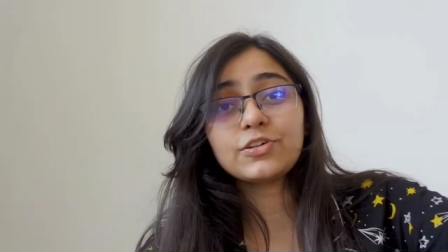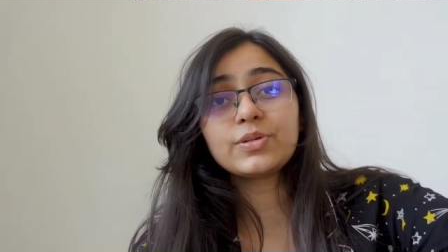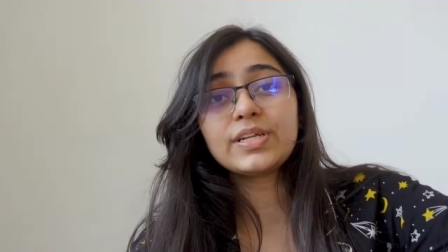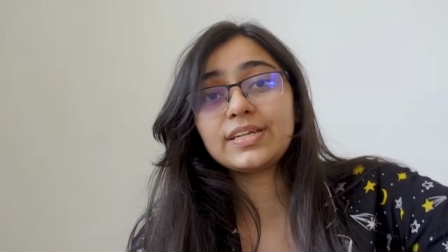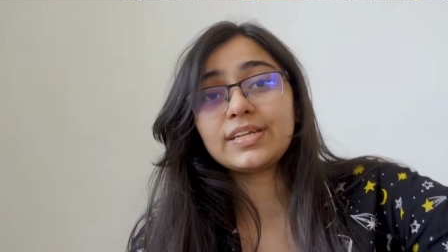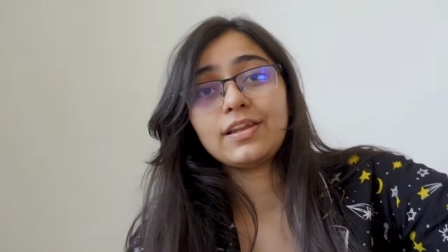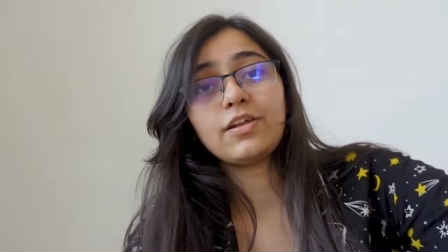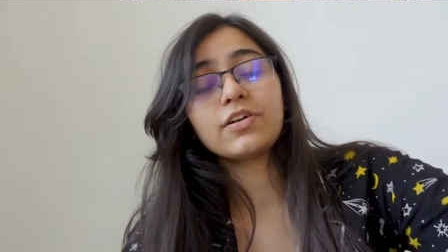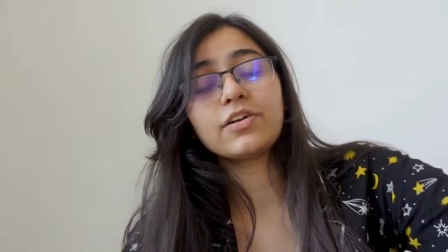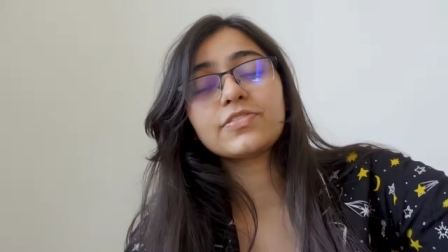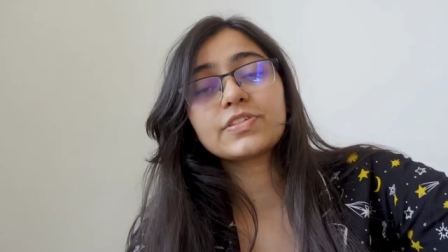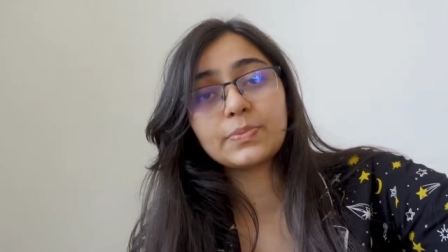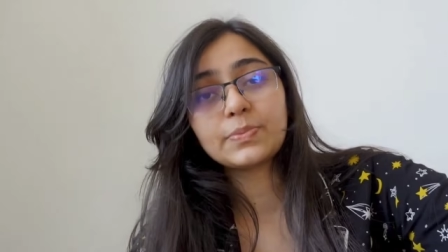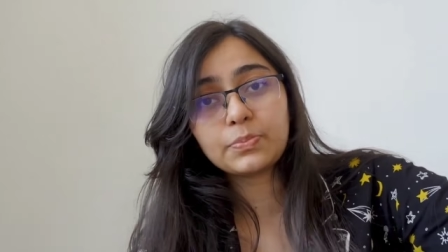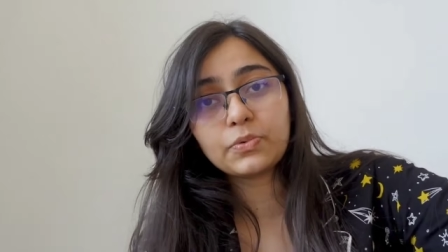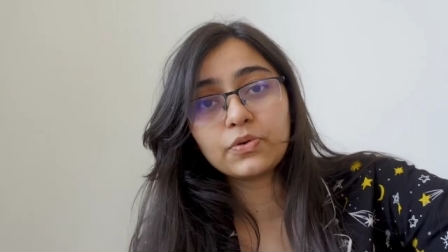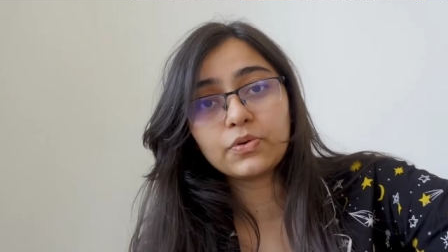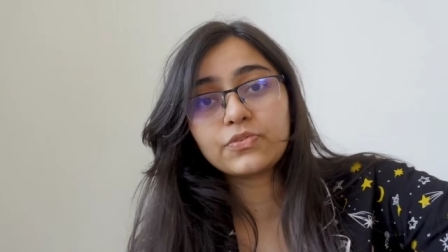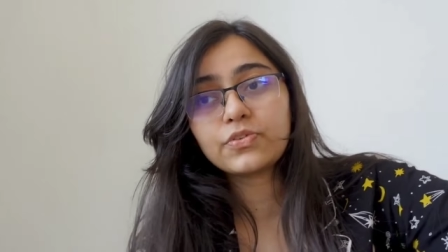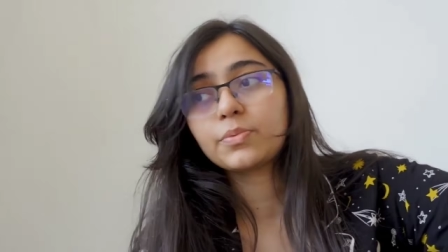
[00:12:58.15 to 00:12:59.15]
You need a lot of
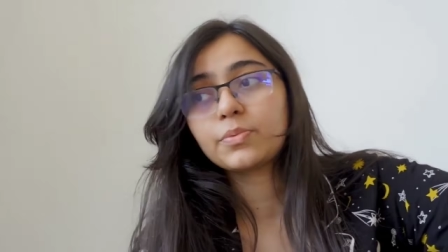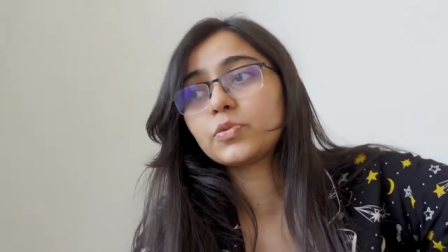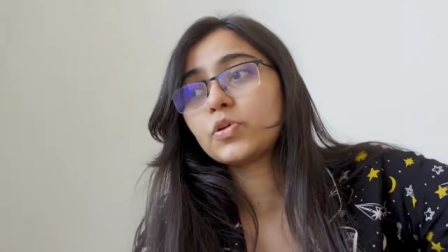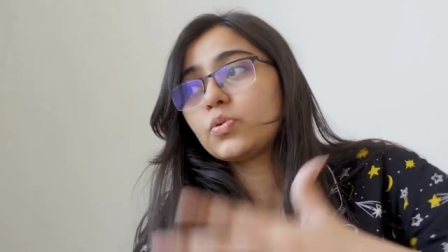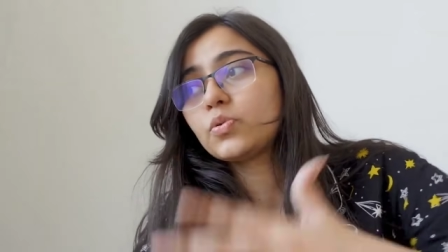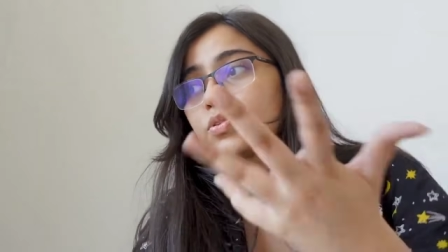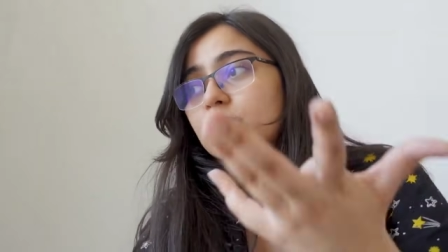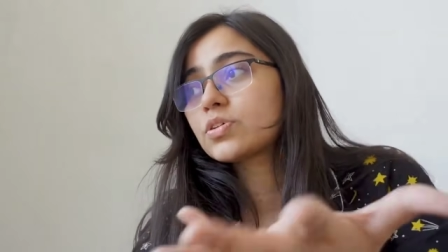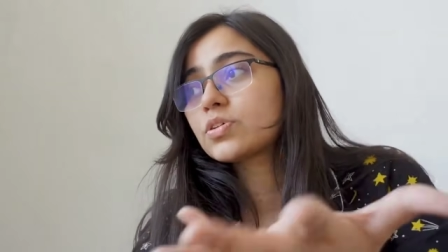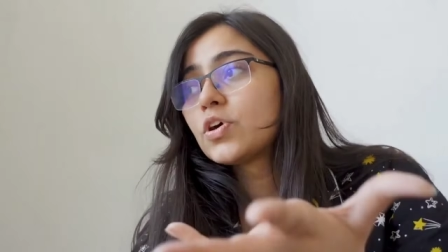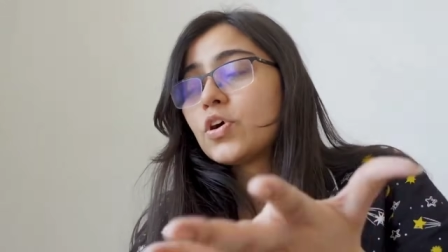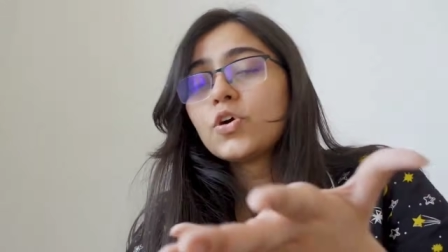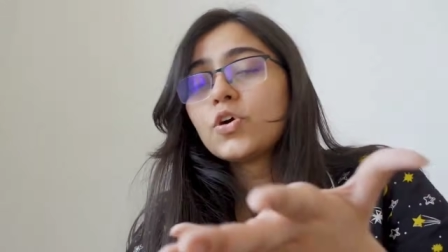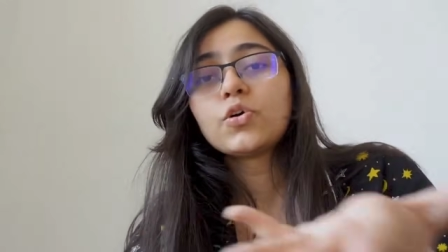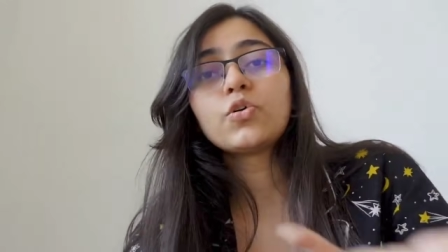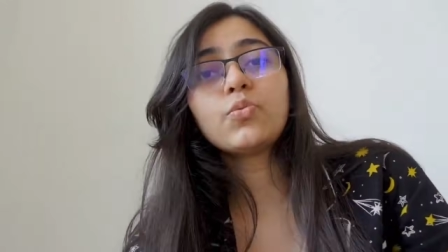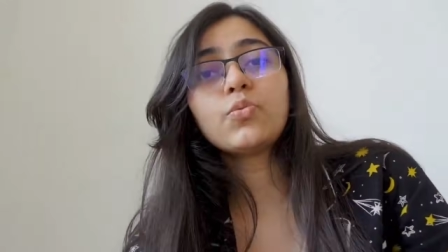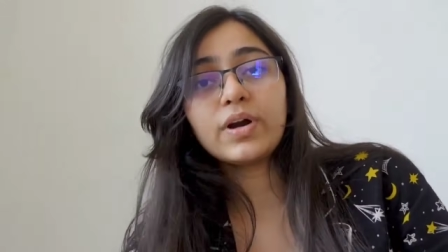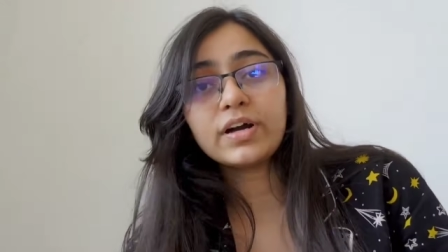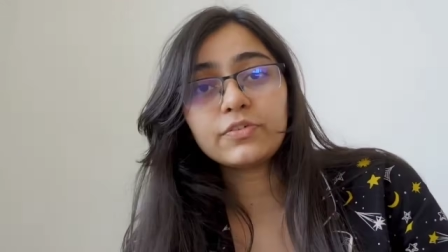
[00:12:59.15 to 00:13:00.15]
support from those
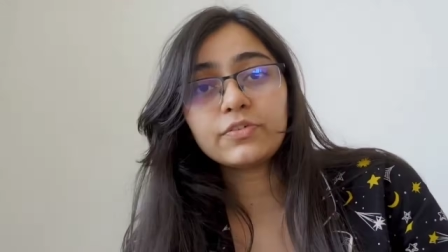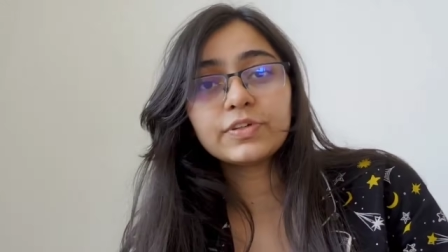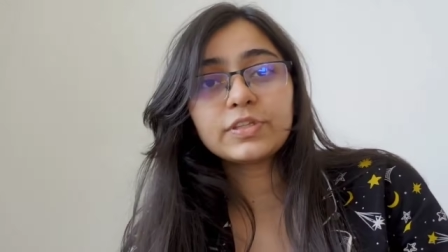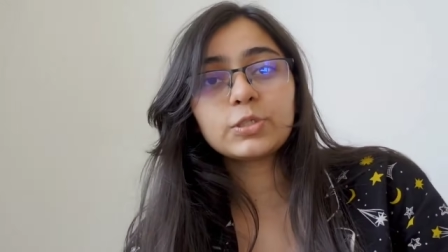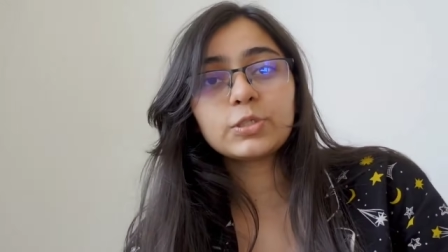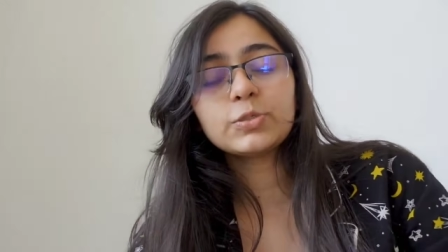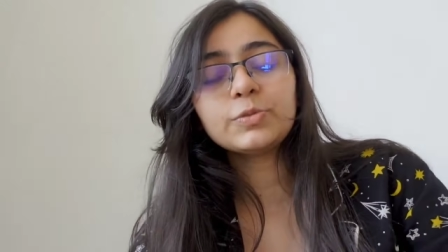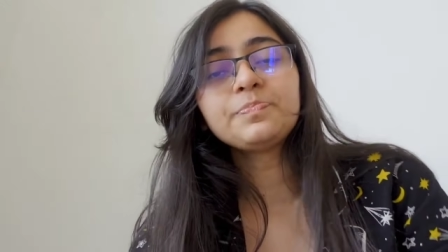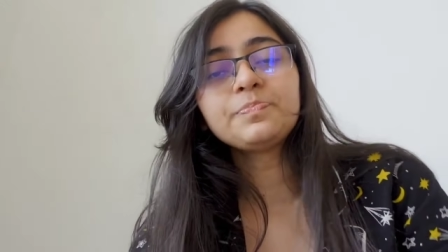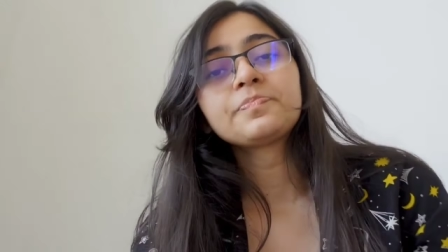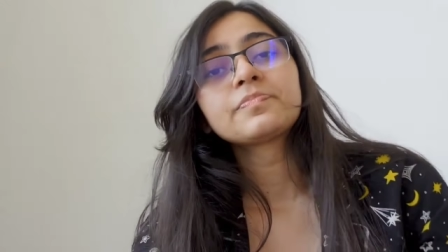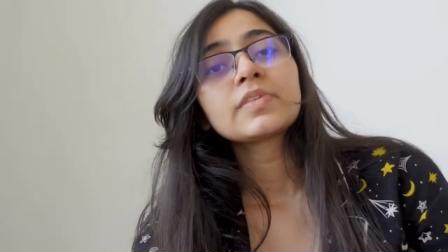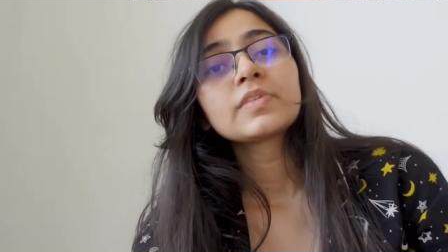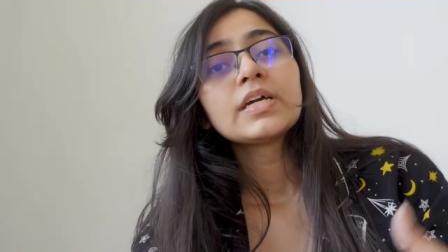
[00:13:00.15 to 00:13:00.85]
who work with you.